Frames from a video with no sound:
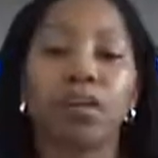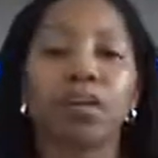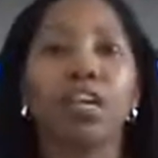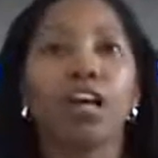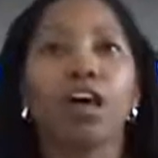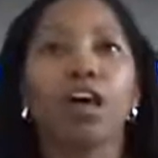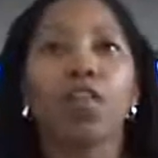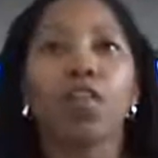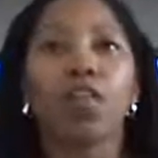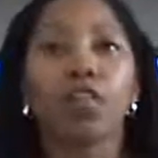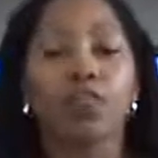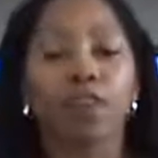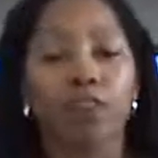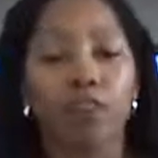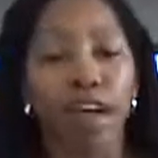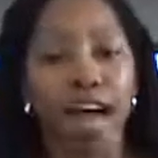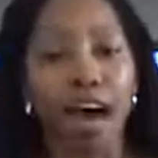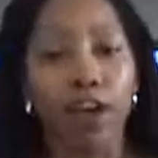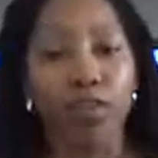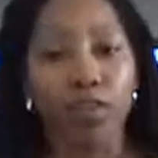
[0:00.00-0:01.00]
But the
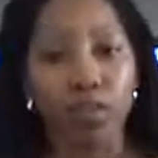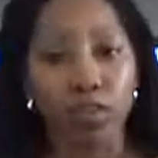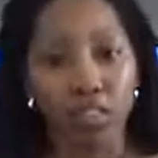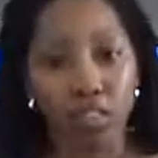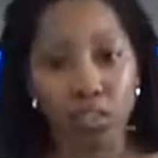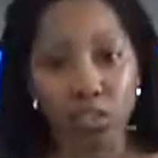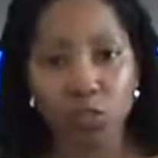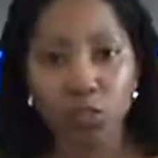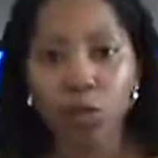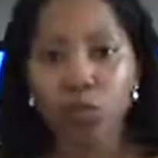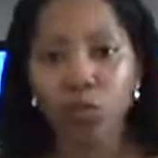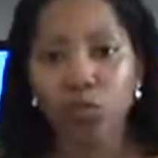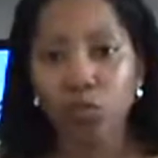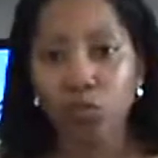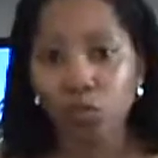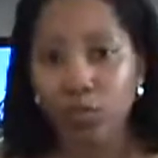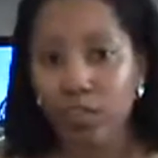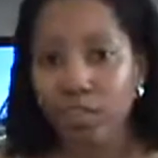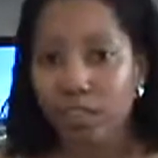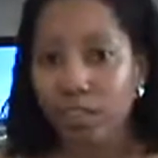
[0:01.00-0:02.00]
value, this is where
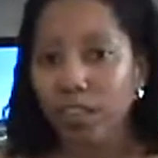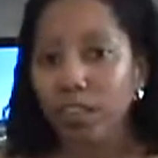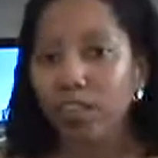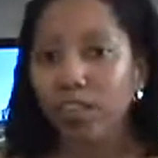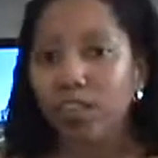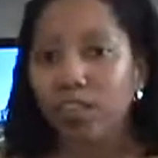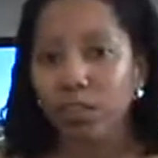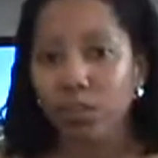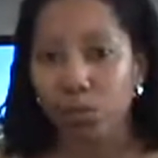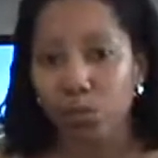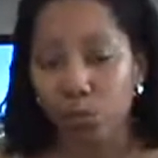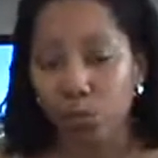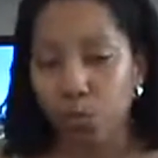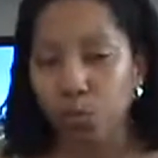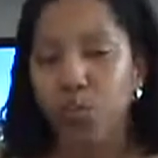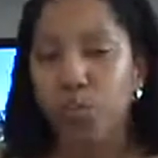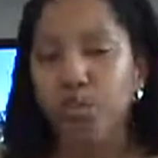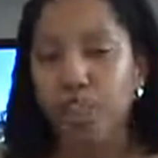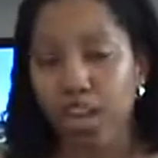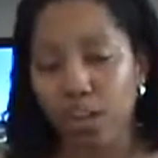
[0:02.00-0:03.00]
you get the
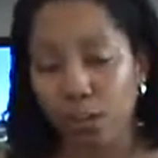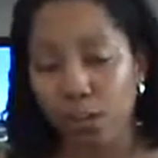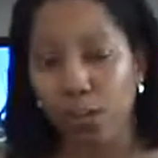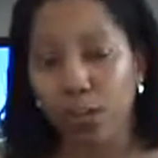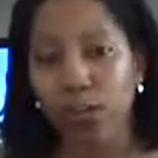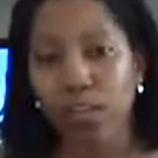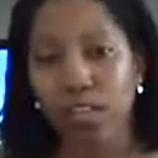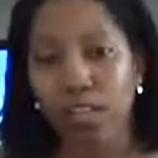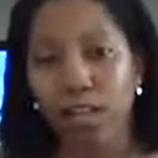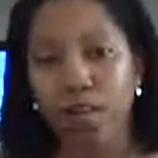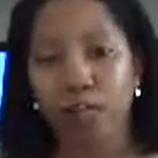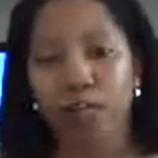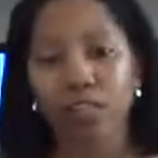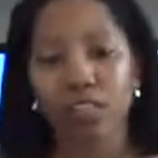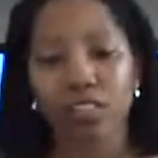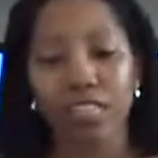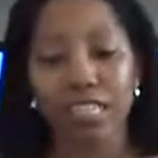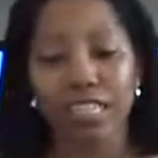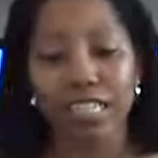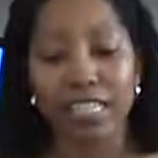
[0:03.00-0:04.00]
real value for
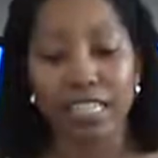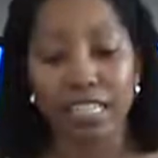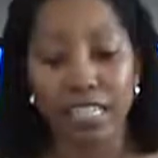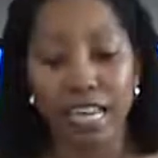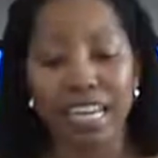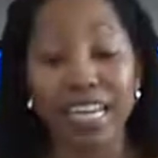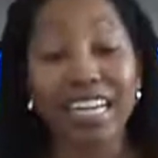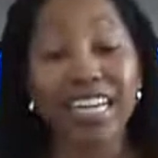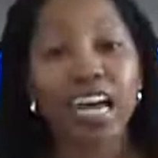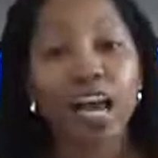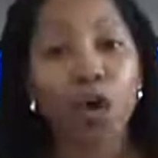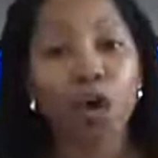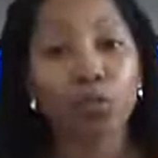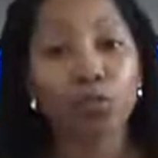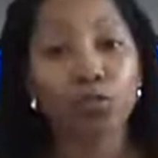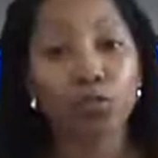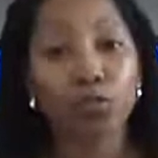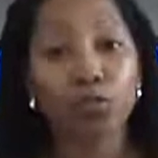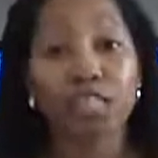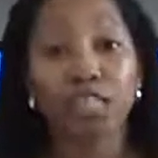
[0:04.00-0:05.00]
SiteBuildit, is that it
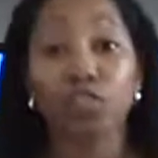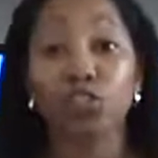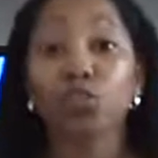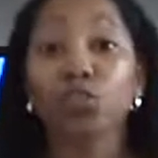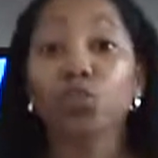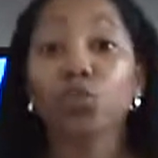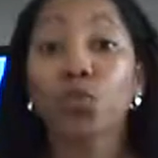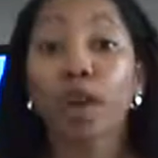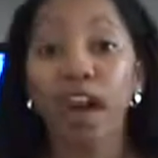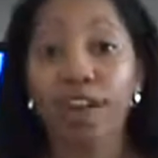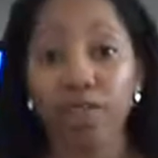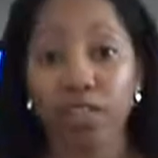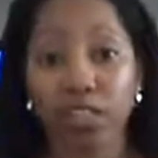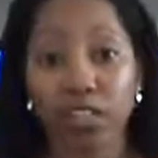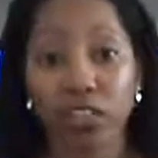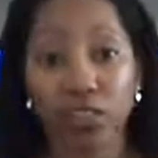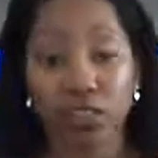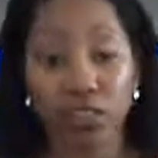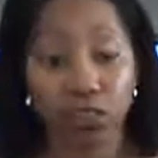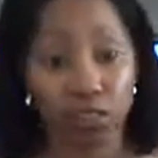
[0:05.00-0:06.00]
helps you get
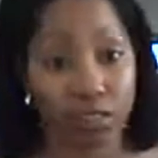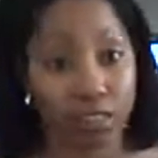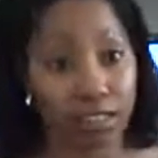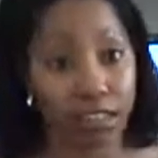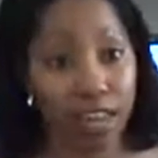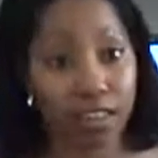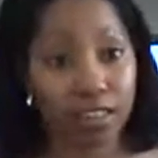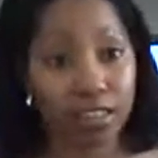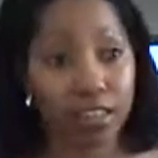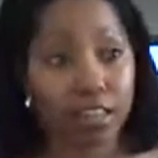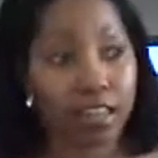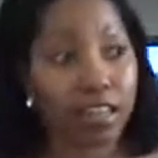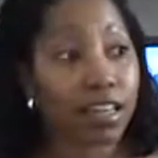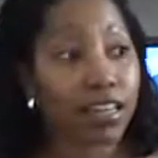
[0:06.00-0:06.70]
traffic to your site.